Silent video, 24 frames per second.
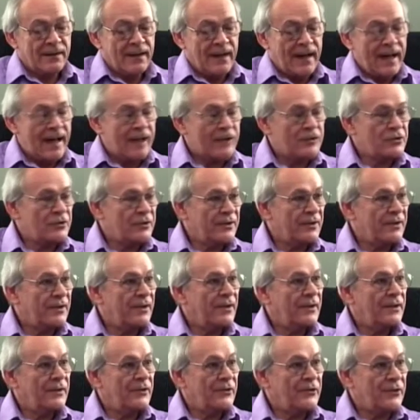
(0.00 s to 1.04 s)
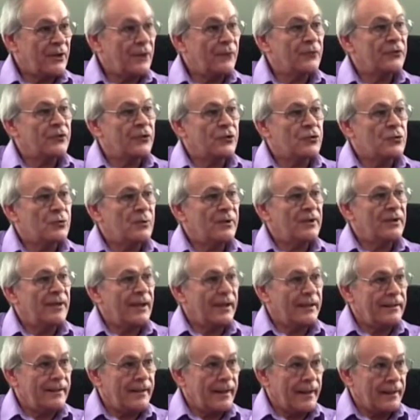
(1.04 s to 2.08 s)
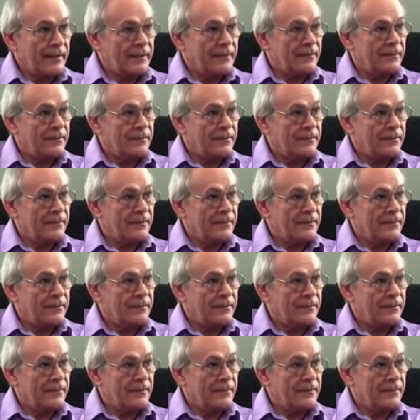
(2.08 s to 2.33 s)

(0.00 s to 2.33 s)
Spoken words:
Ashland, South Scituate, and Kent.